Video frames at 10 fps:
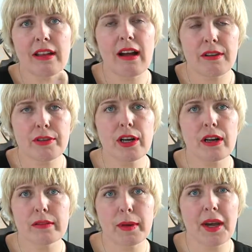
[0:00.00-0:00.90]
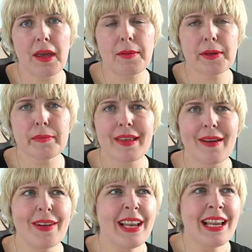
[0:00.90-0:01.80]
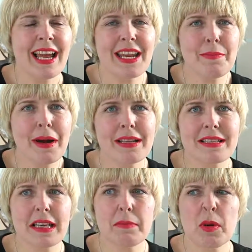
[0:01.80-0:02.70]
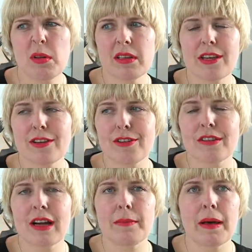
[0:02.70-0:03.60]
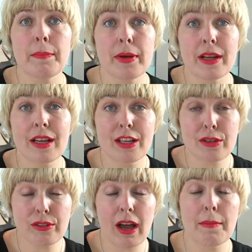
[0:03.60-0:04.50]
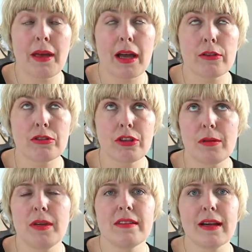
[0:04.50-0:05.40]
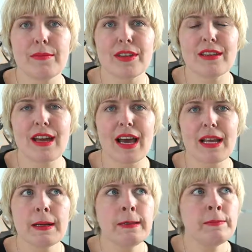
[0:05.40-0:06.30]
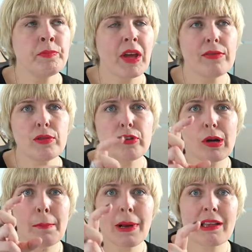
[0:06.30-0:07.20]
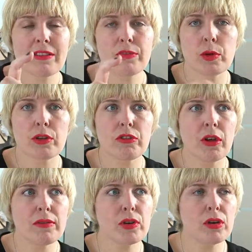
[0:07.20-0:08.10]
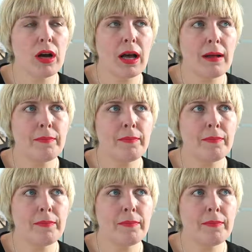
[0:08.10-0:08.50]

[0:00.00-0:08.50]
kind regards my name comes out. And it might seem more, you could just type that, but you type that so many times in a day. I've also got massive ones, so I've got